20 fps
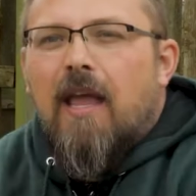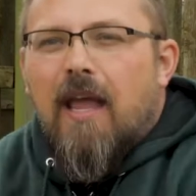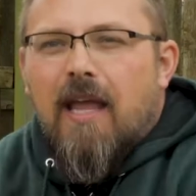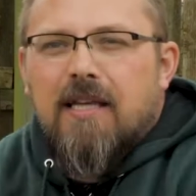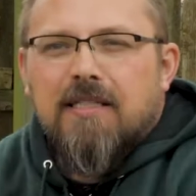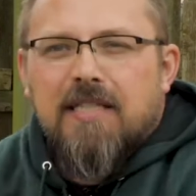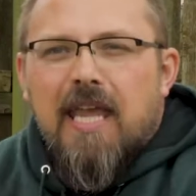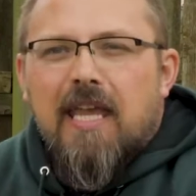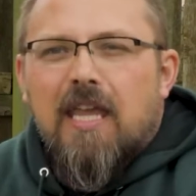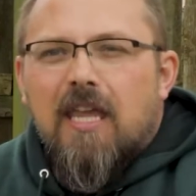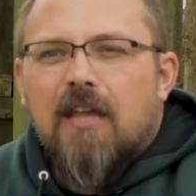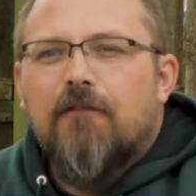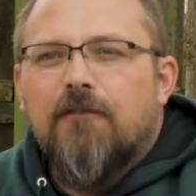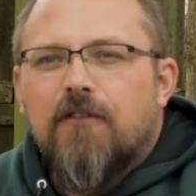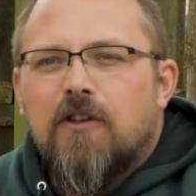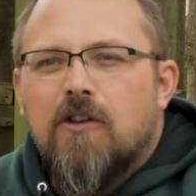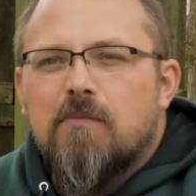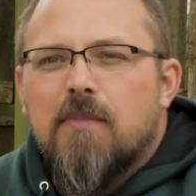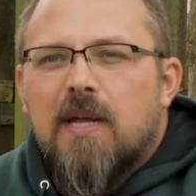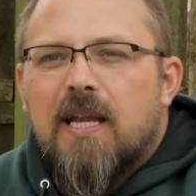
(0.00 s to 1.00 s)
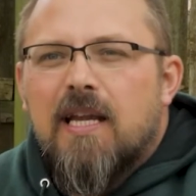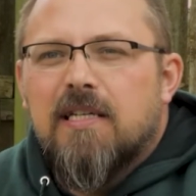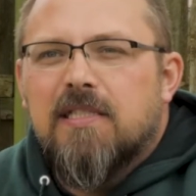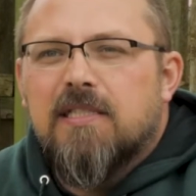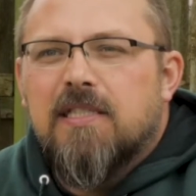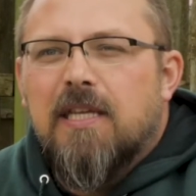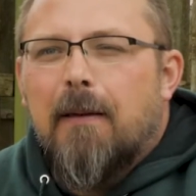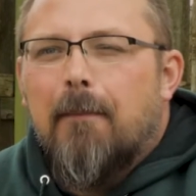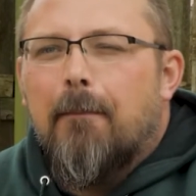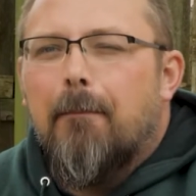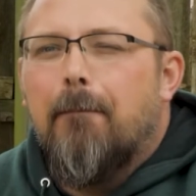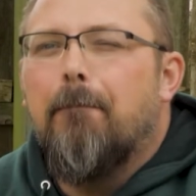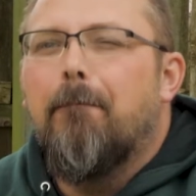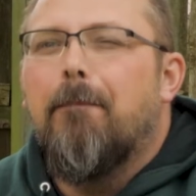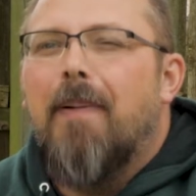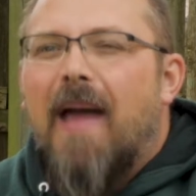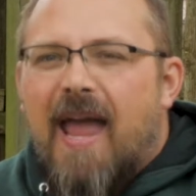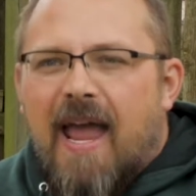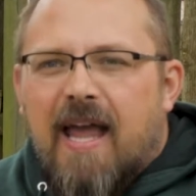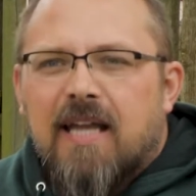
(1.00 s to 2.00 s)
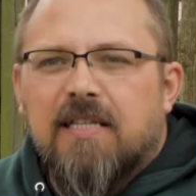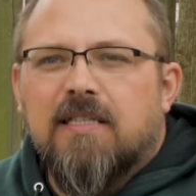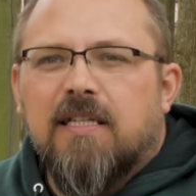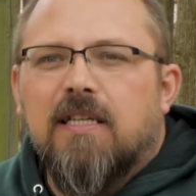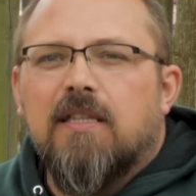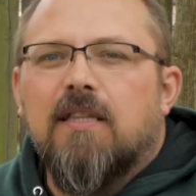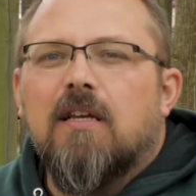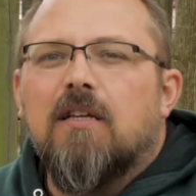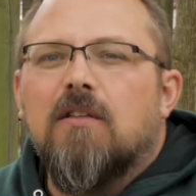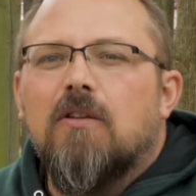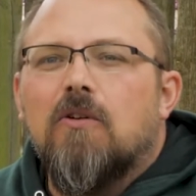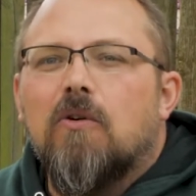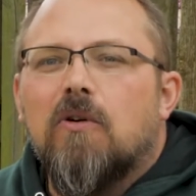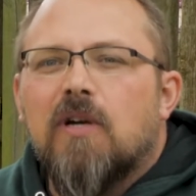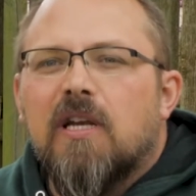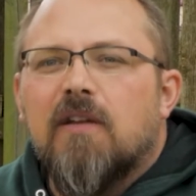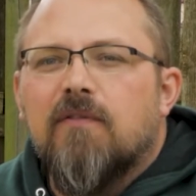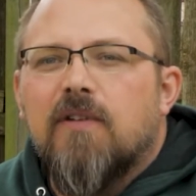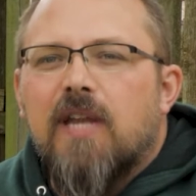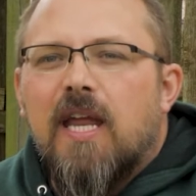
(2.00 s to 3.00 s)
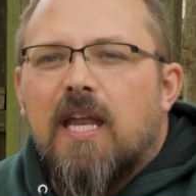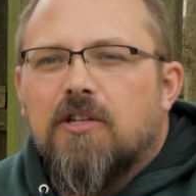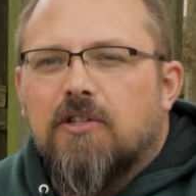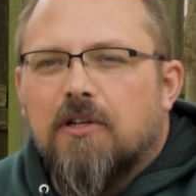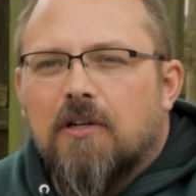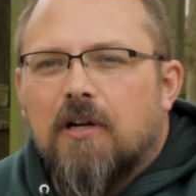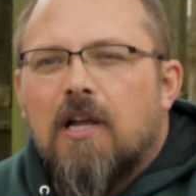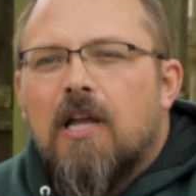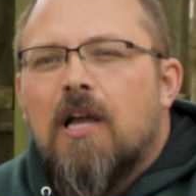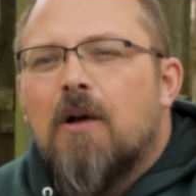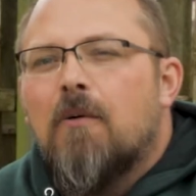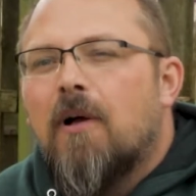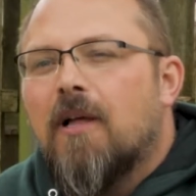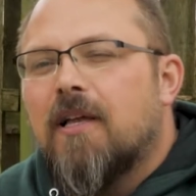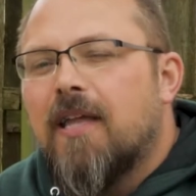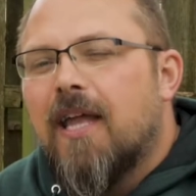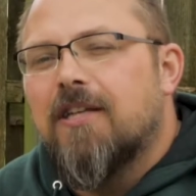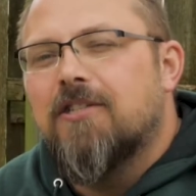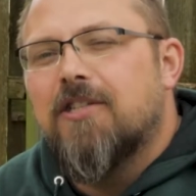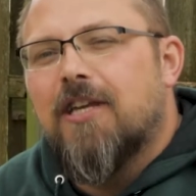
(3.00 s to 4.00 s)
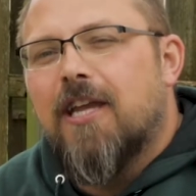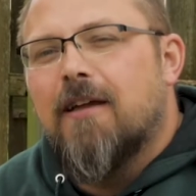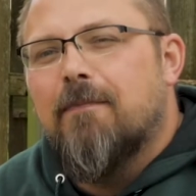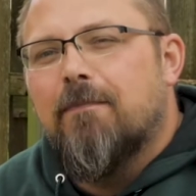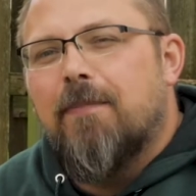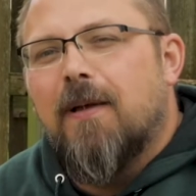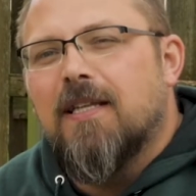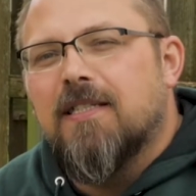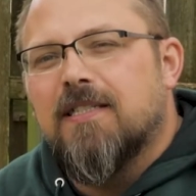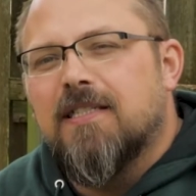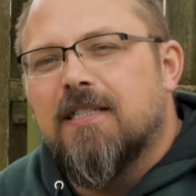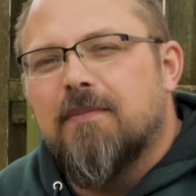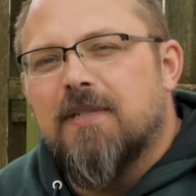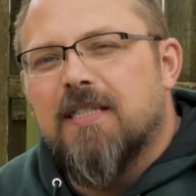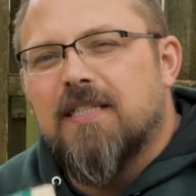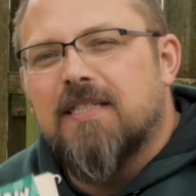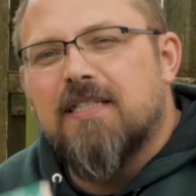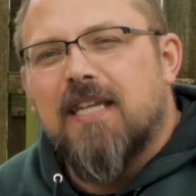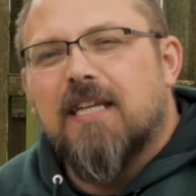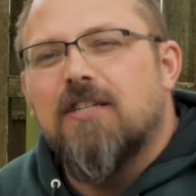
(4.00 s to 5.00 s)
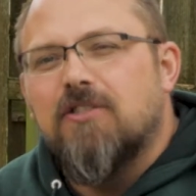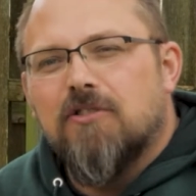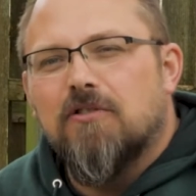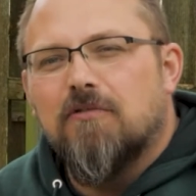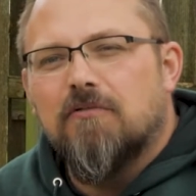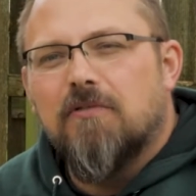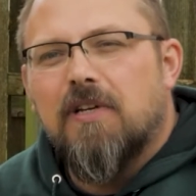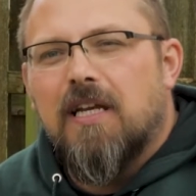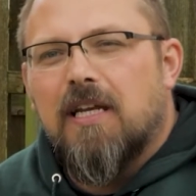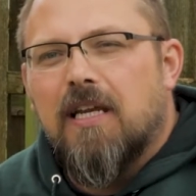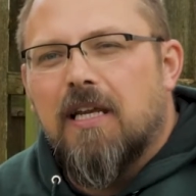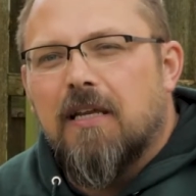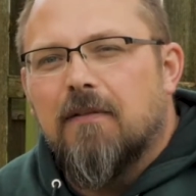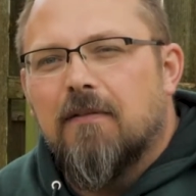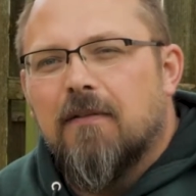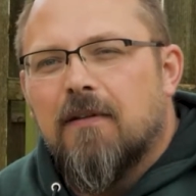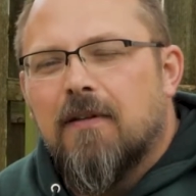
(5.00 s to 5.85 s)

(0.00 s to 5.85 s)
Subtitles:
and taking a few minutes to bask in the glory of nature while catching up on some essential reading.